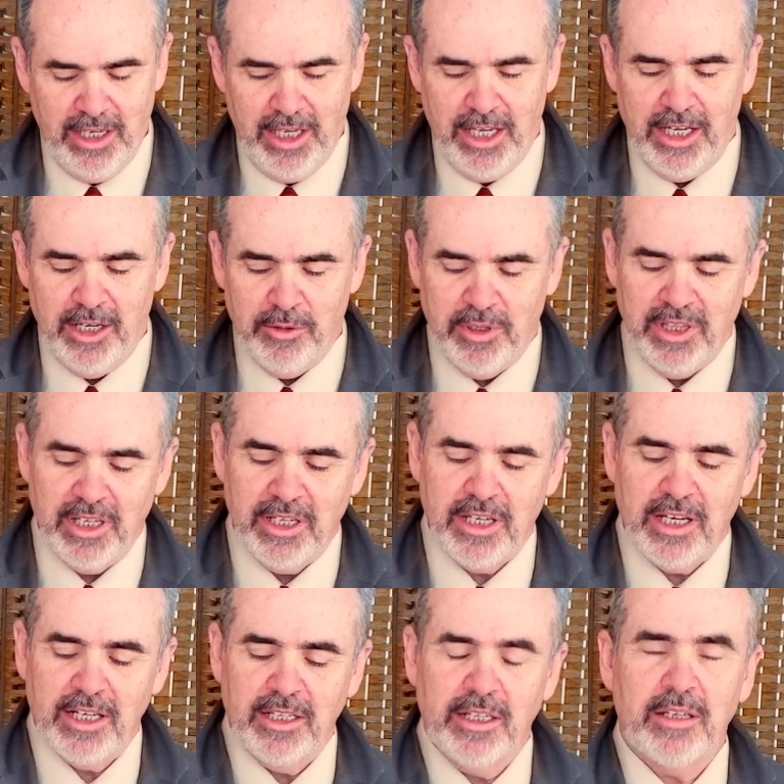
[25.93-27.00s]
and knowing that
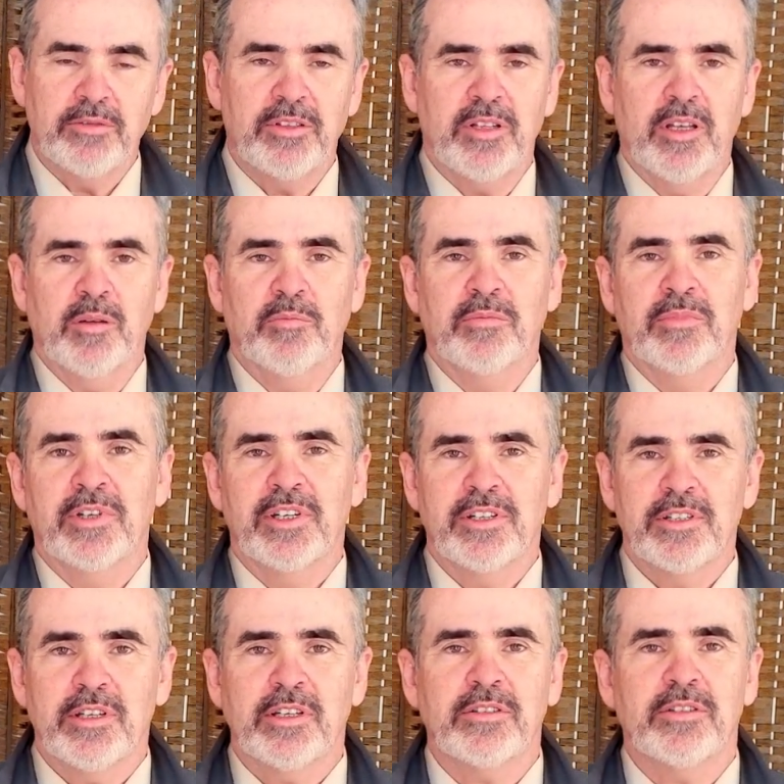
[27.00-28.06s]
God loves them
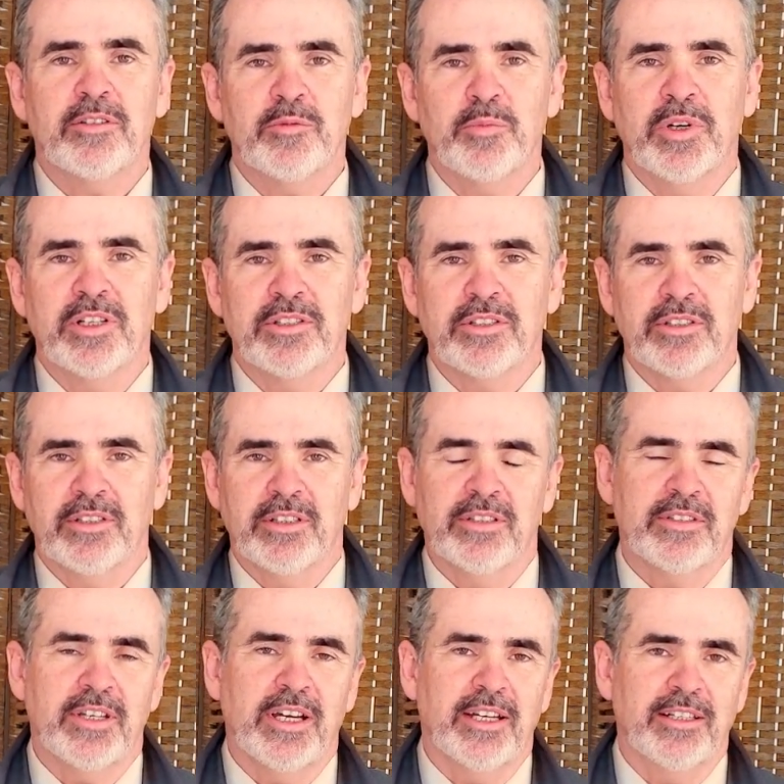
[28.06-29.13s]
just as much
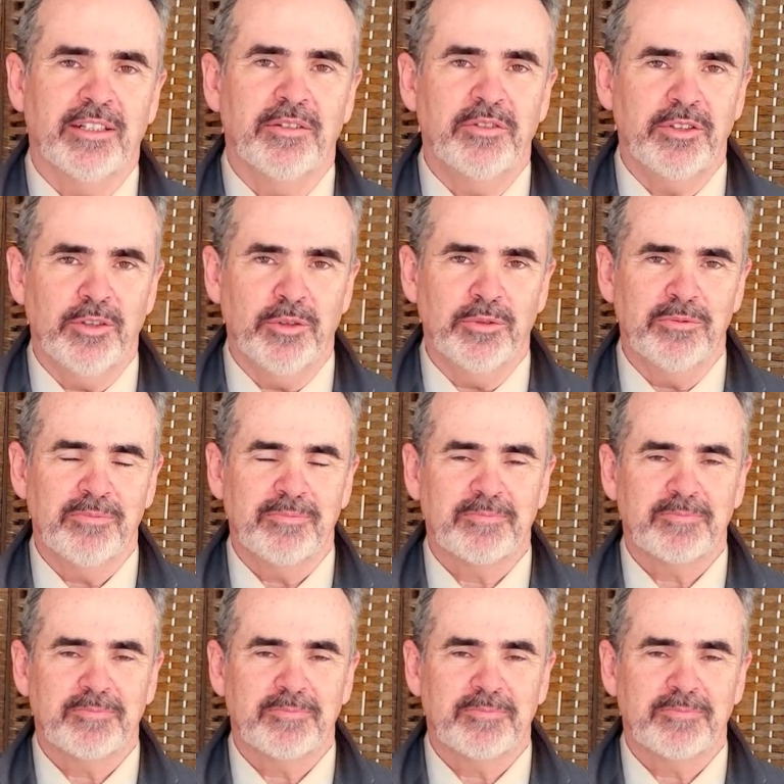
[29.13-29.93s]
as God loves you."